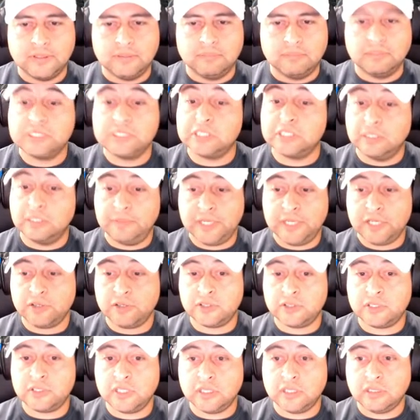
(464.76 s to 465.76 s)
But it's going to be
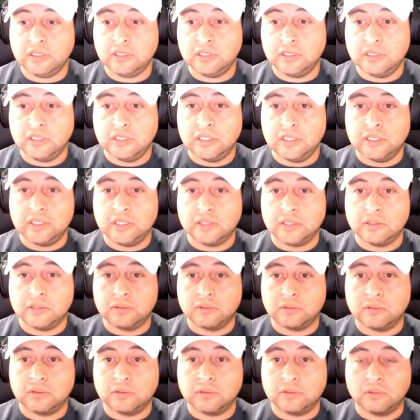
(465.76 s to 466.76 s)
interesting.
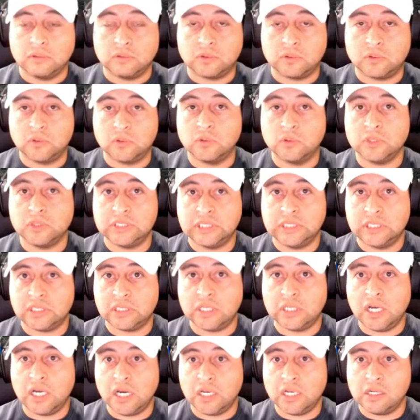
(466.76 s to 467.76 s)
Google
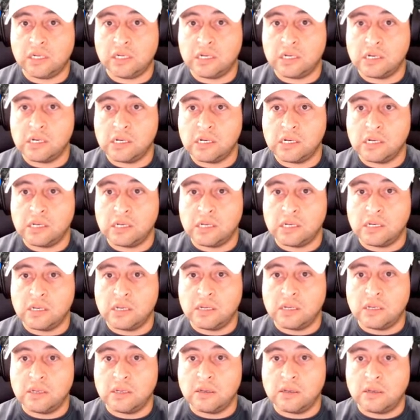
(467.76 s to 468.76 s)
Silicon,
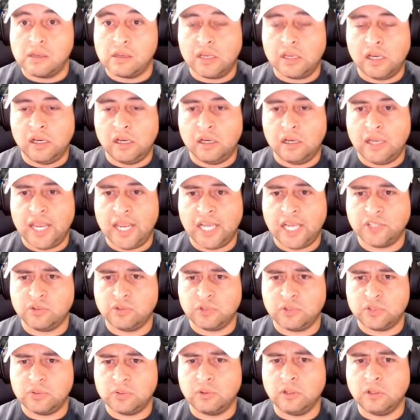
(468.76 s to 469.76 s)

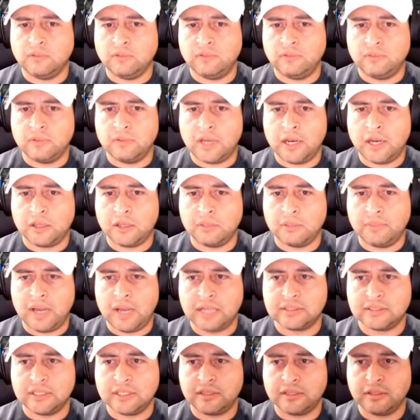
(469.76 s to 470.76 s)
Android 12 out of the
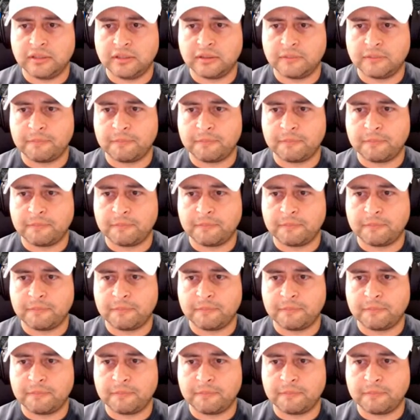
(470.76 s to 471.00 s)
box, I think.